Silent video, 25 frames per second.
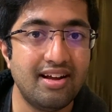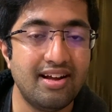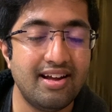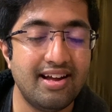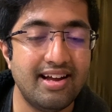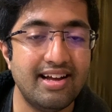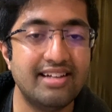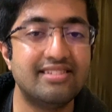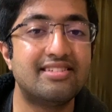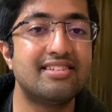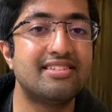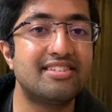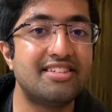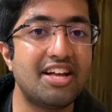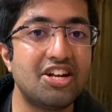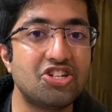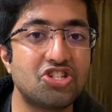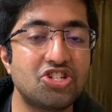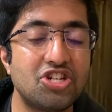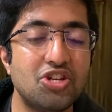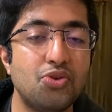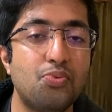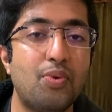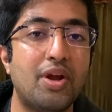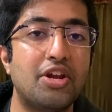is
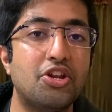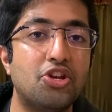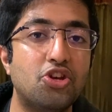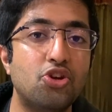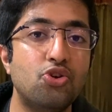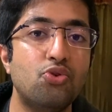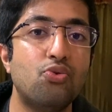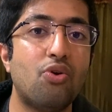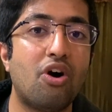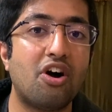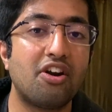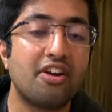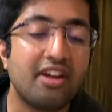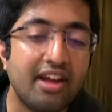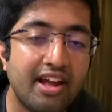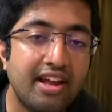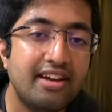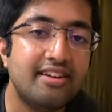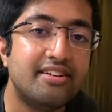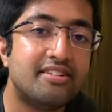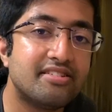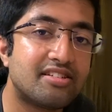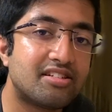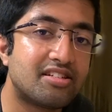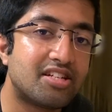essentially when you are
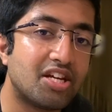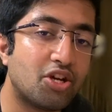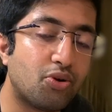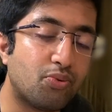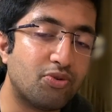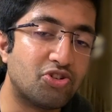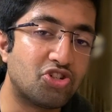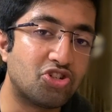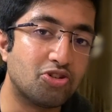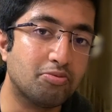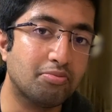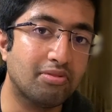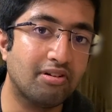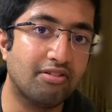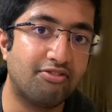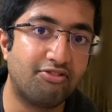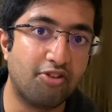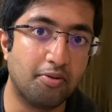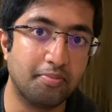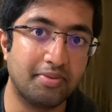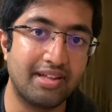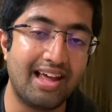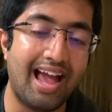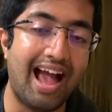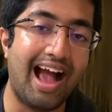indistinguishable from
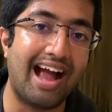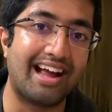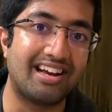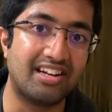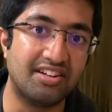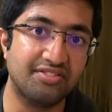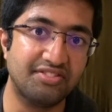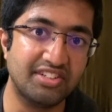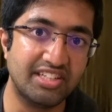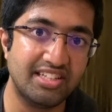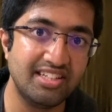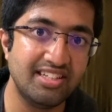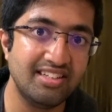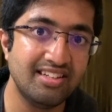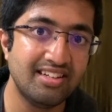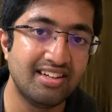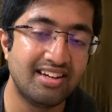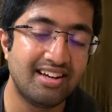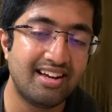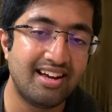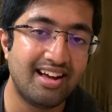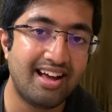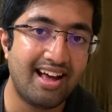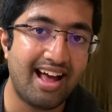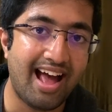the activity
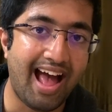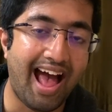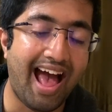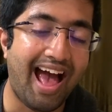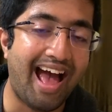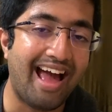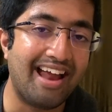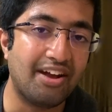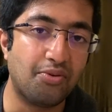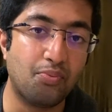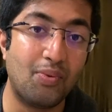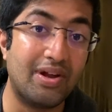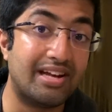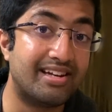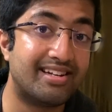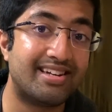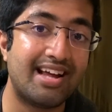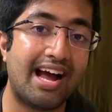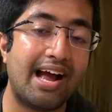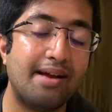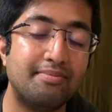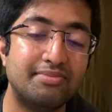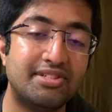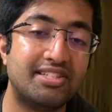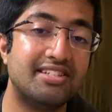and when
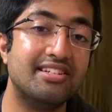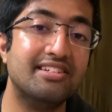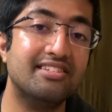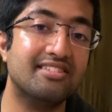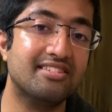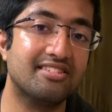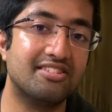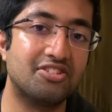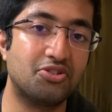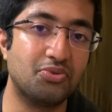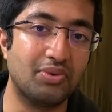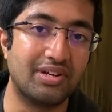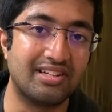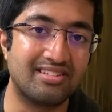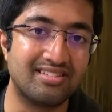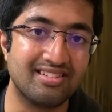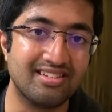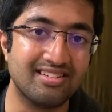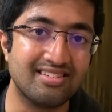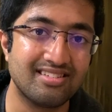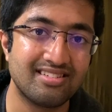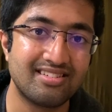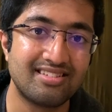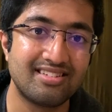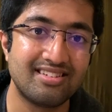time ceases to
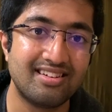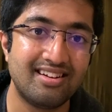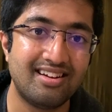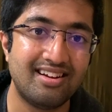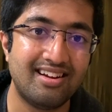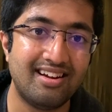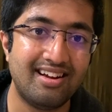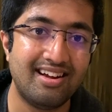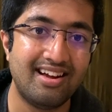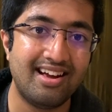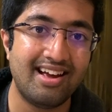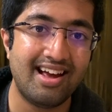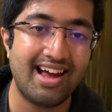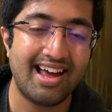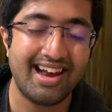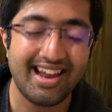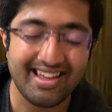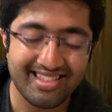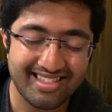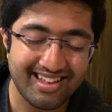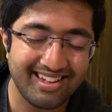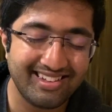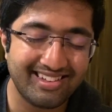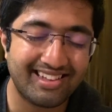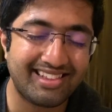exist. And I
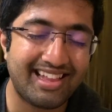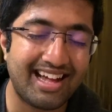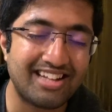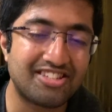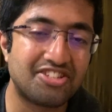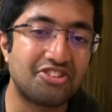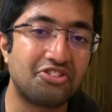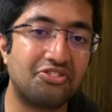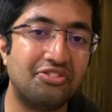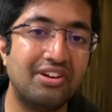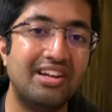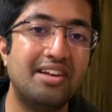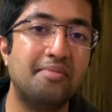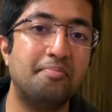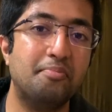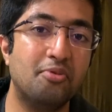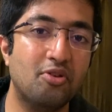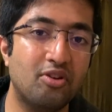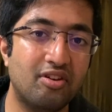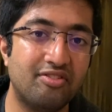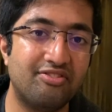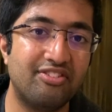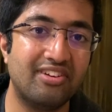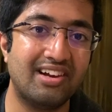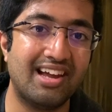think that that's a really
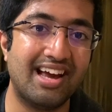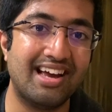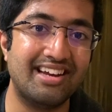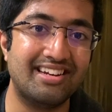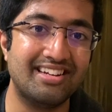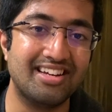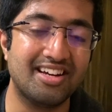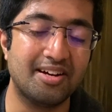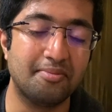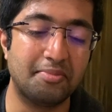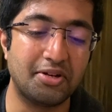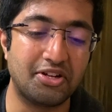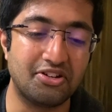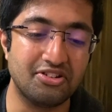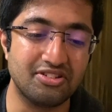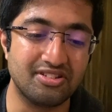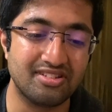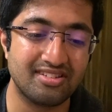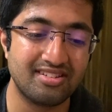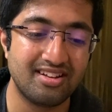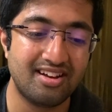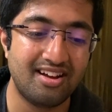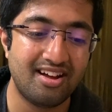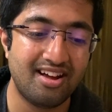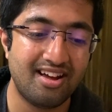beautiful idea, because
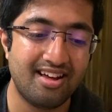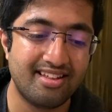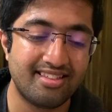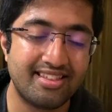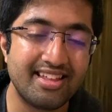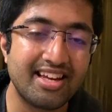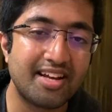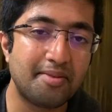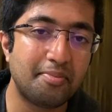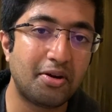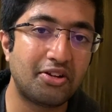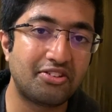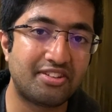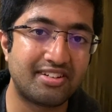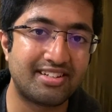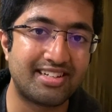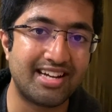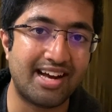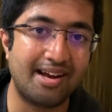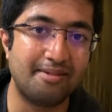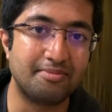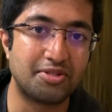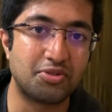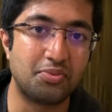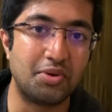think about the
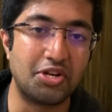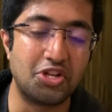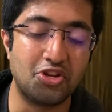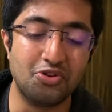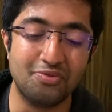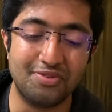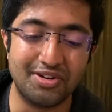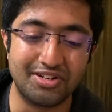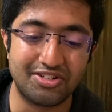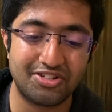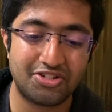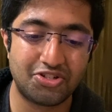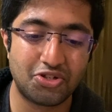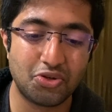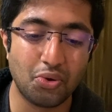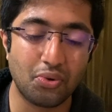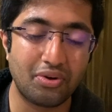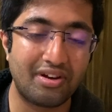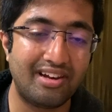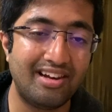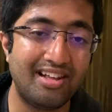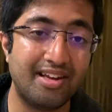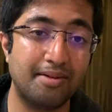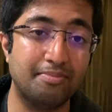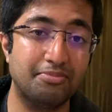times when you were
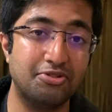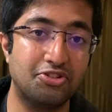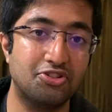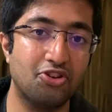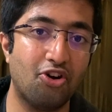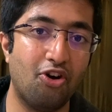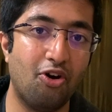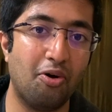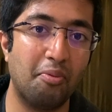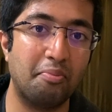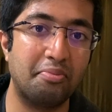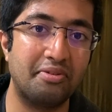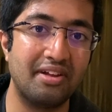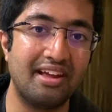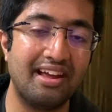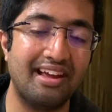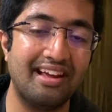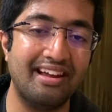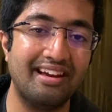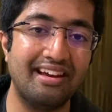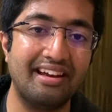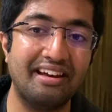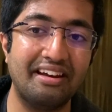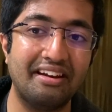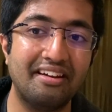totally absorbed
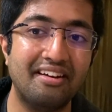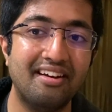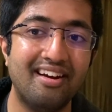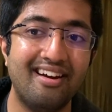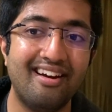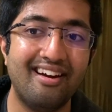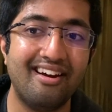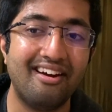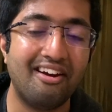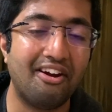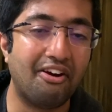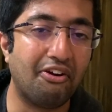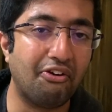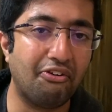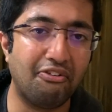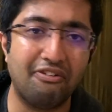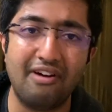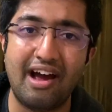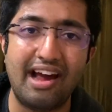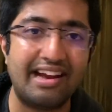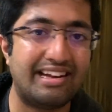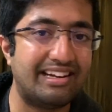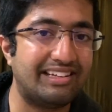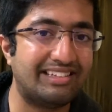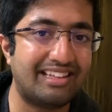in
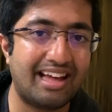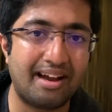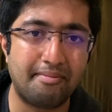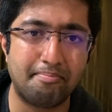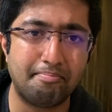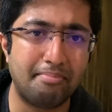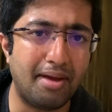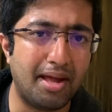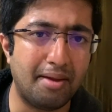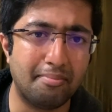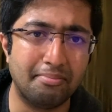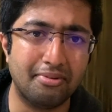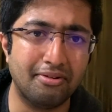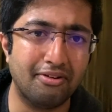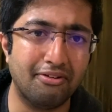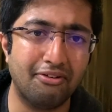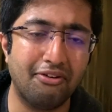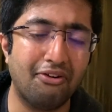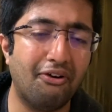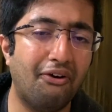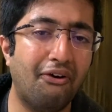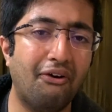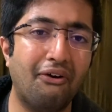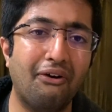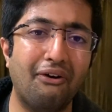writing that paper
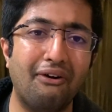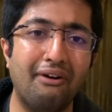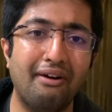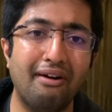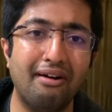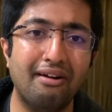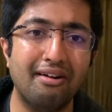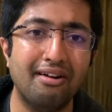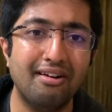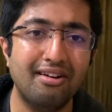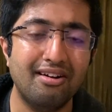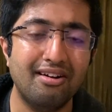or